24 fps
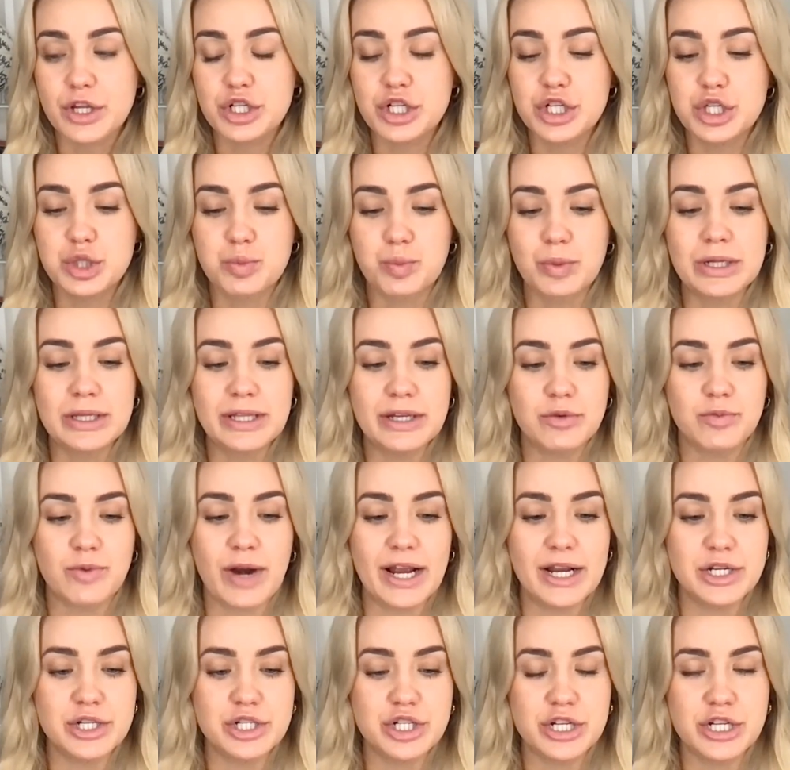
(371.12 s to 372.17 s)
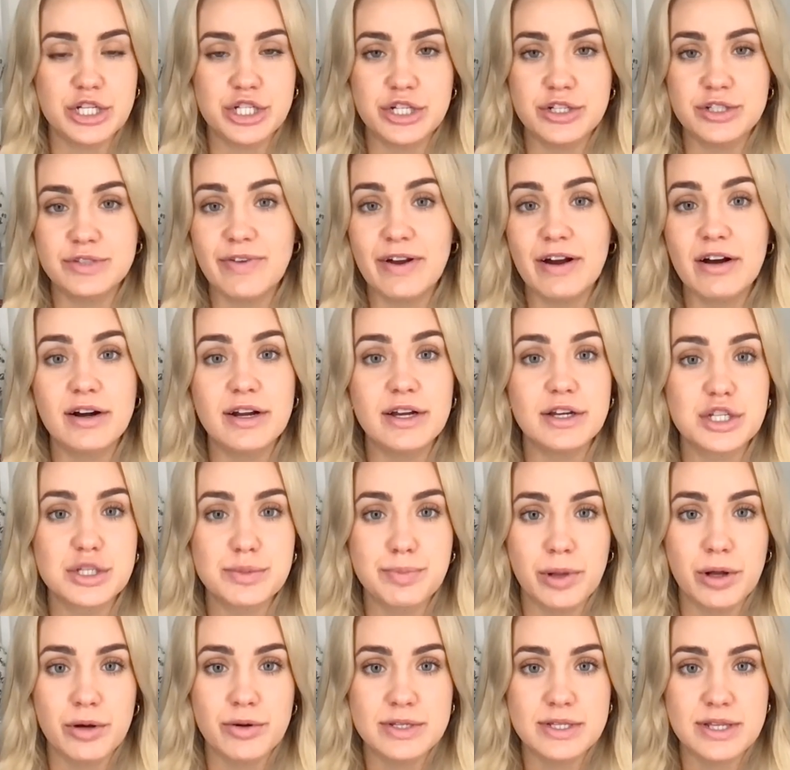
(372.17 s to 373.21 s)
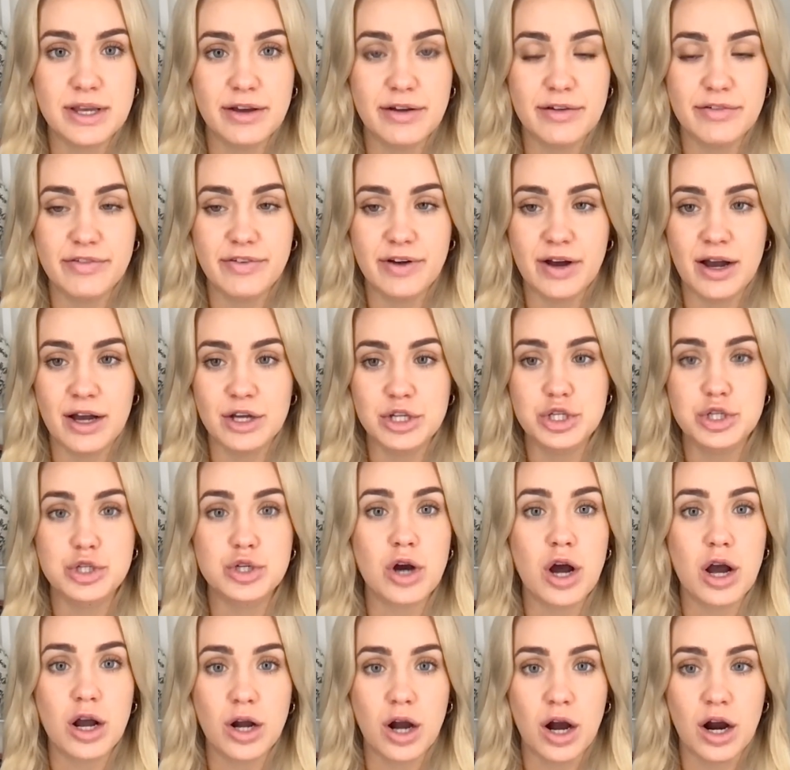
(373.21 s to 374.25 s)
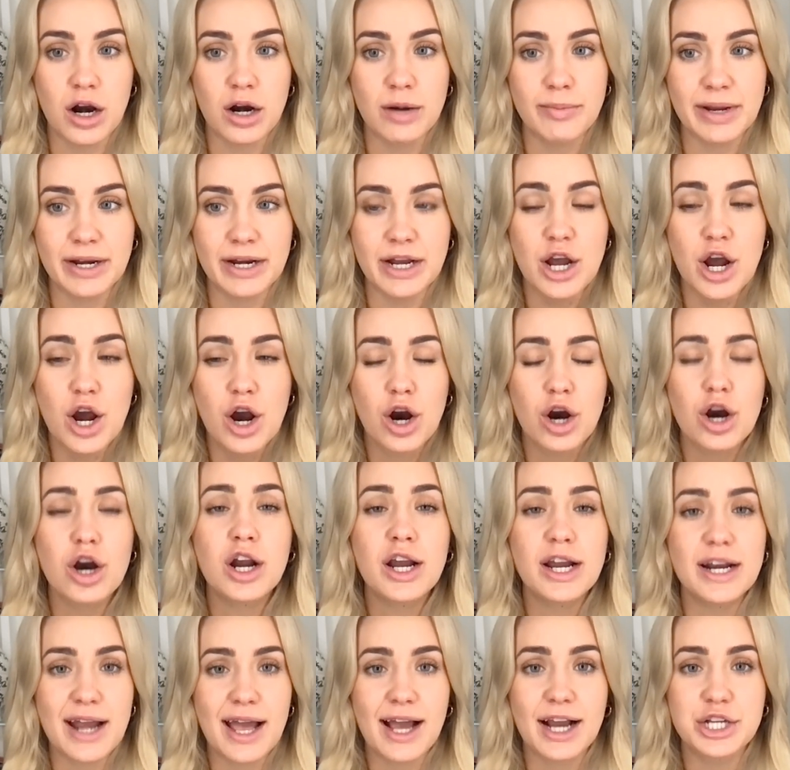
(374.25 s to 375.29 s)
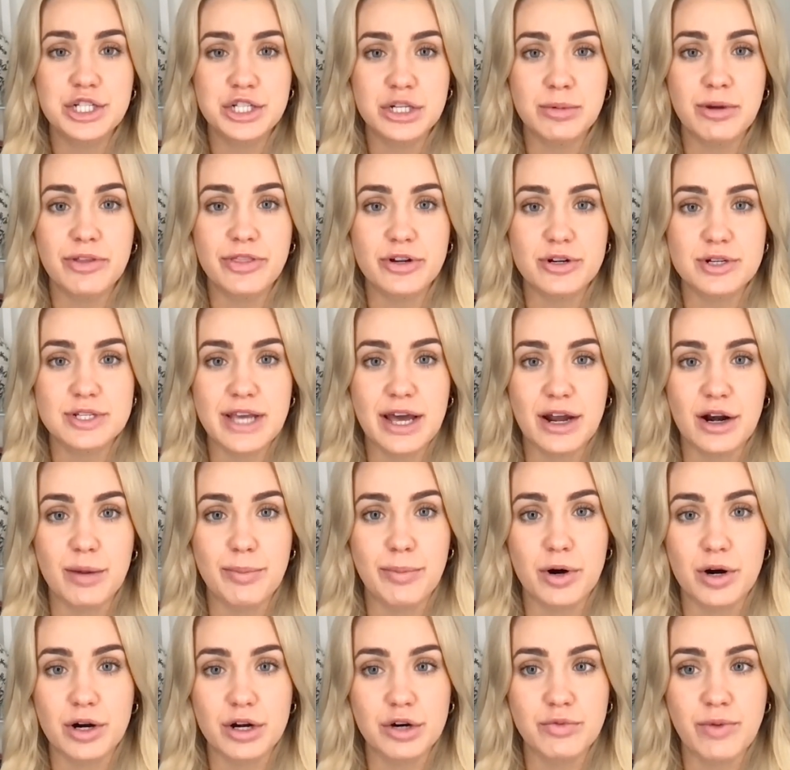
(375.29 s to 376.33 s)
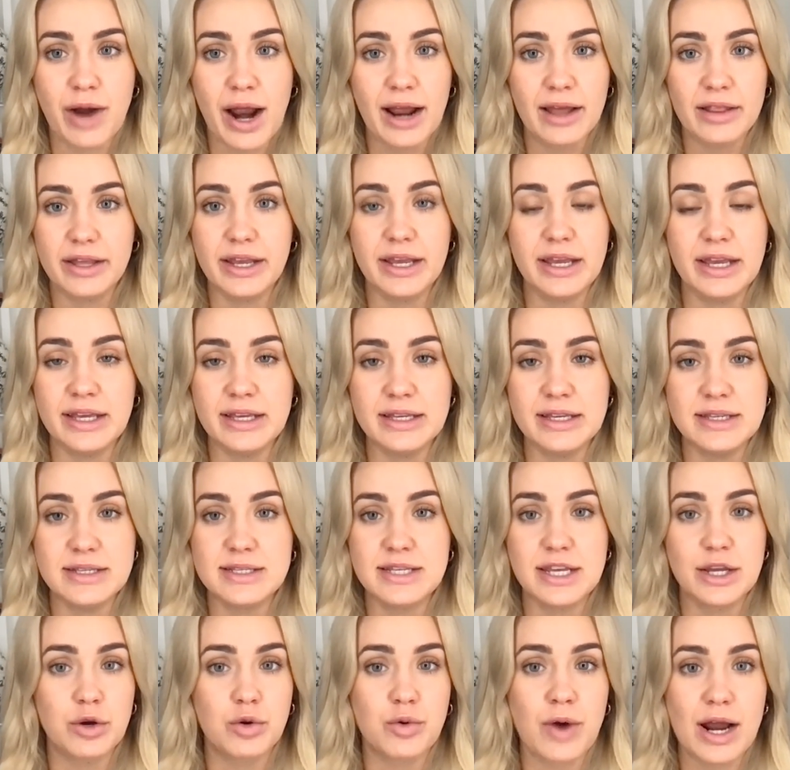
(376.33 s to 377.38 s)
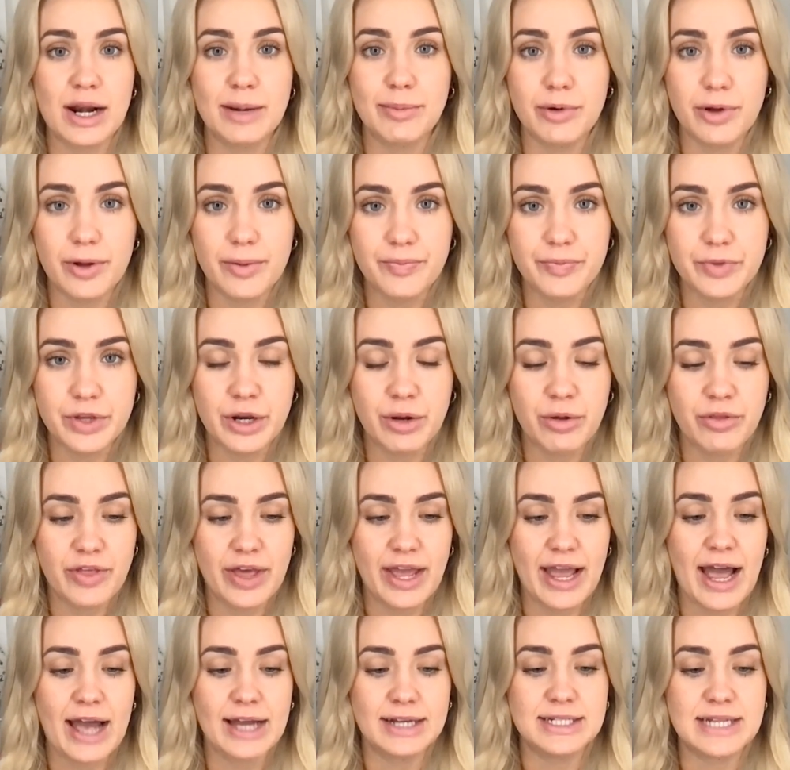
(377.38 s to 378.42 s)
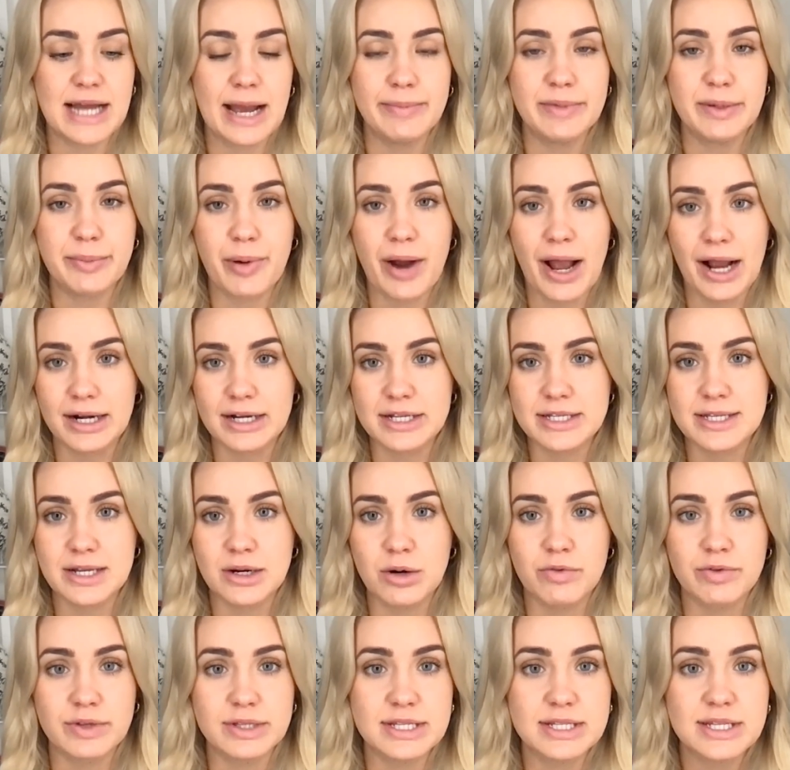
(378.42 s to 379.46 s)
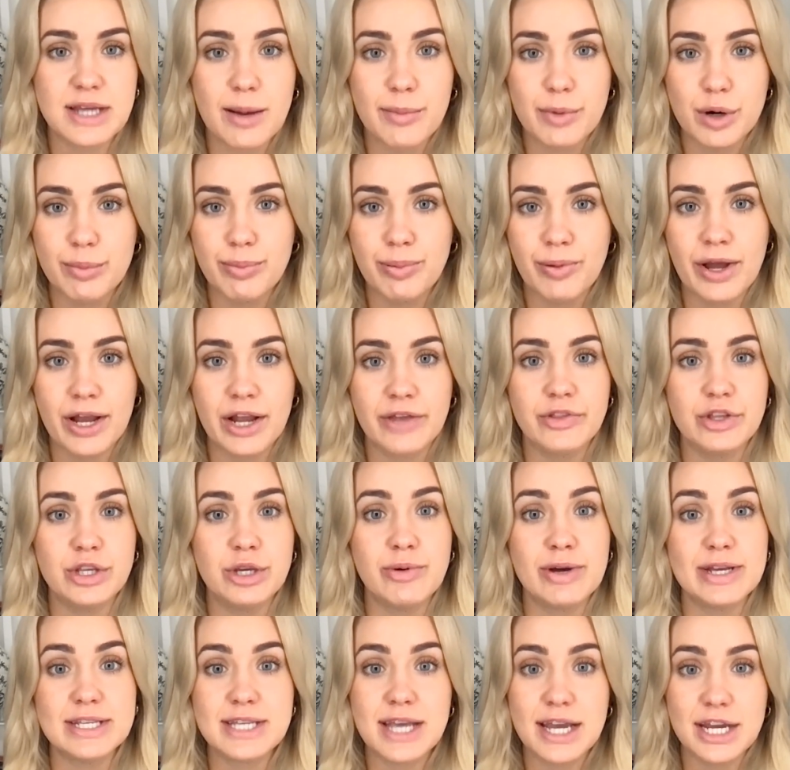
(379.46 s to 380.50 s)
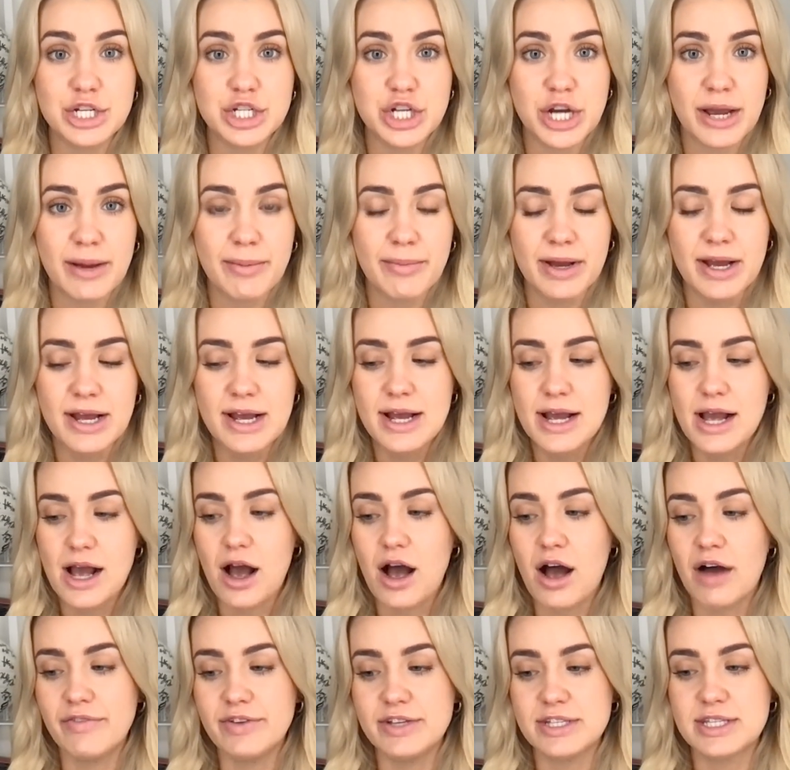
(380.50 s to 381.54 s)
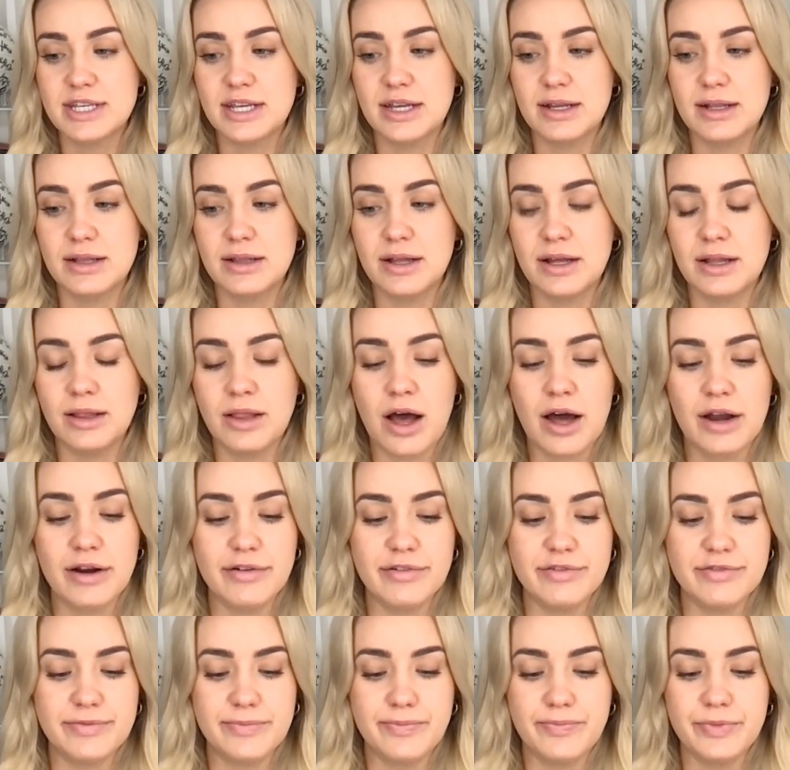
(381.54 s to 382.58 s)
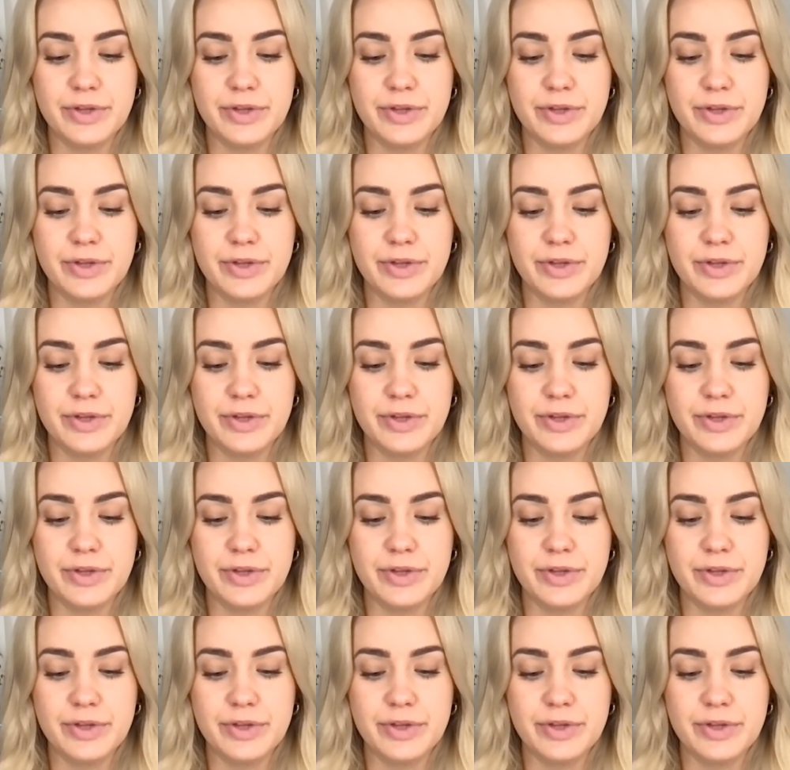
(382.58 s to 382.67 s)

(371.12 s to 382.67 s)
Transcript: She's really rangy. She's very explosive, strong arm, and her connection with her setter, Bergen Riley, is incredible. You know, they had time to practice it over the summer playing in the USA gym. Obviously, a lot of,